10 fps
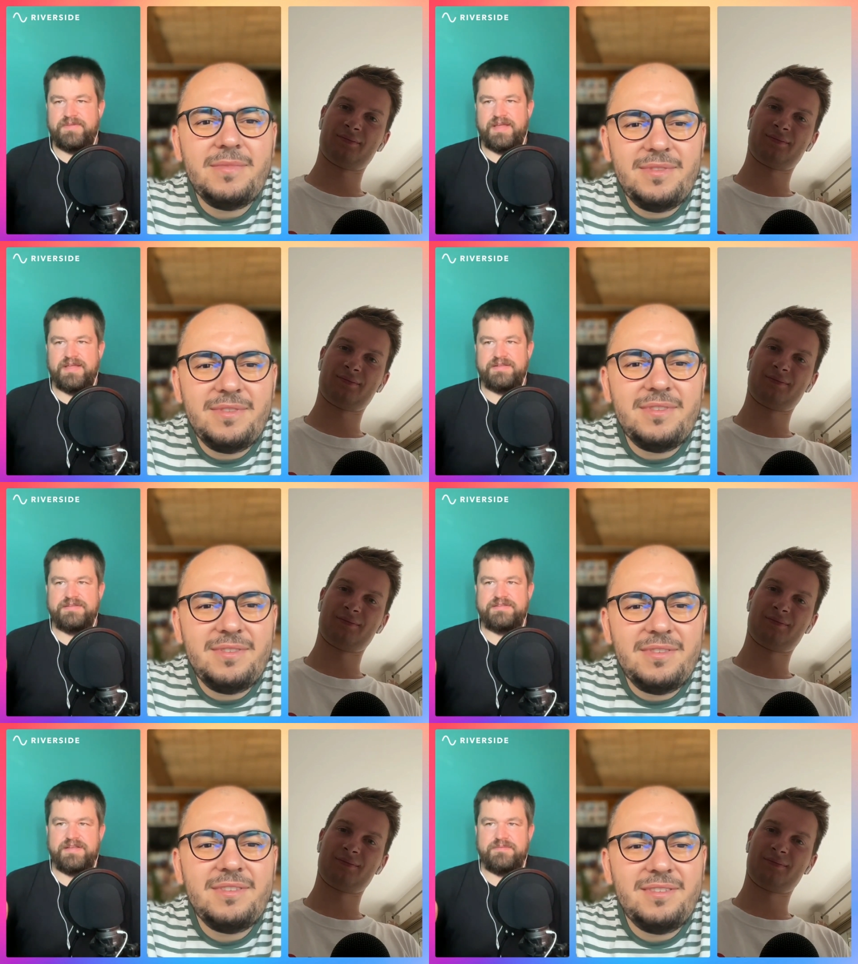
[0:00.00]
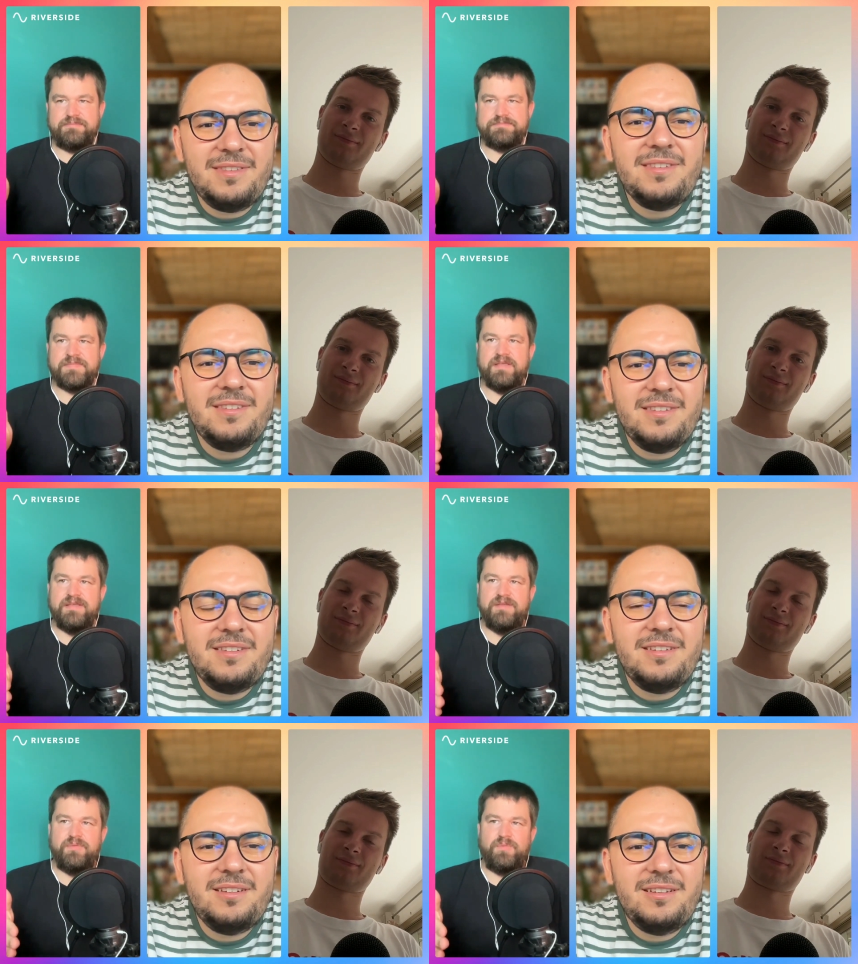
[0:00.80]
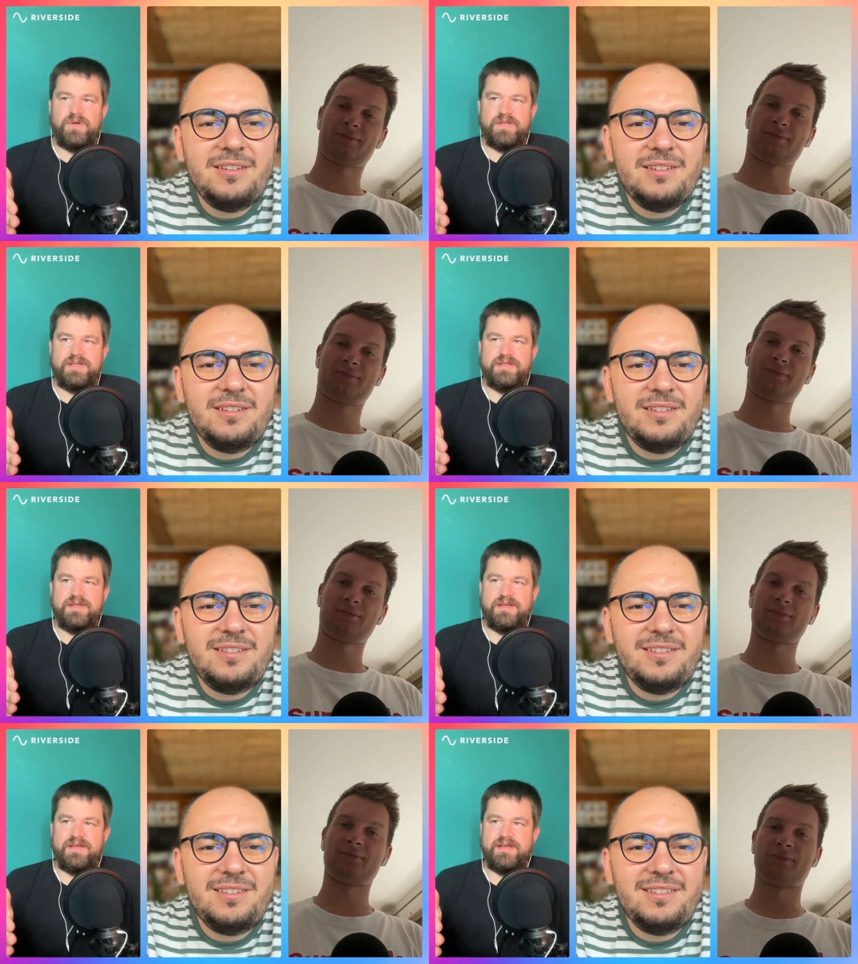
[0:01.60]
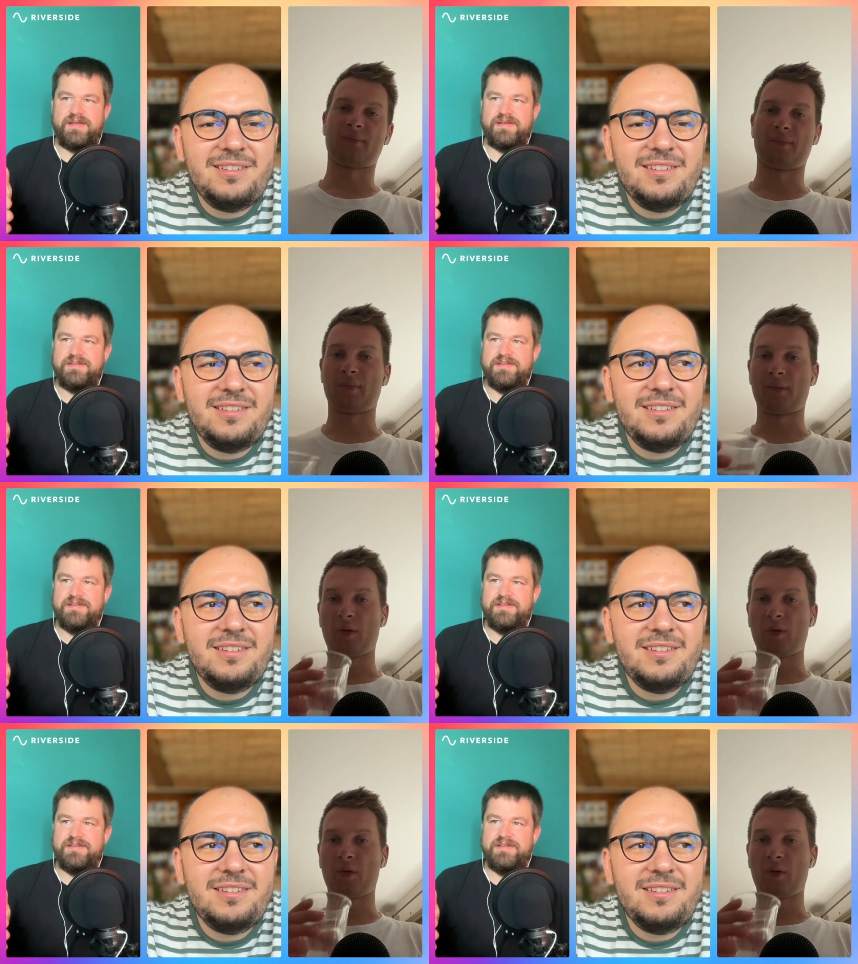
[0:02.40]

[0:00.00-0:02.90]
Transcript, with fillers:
Speaker 1: and um, we uh,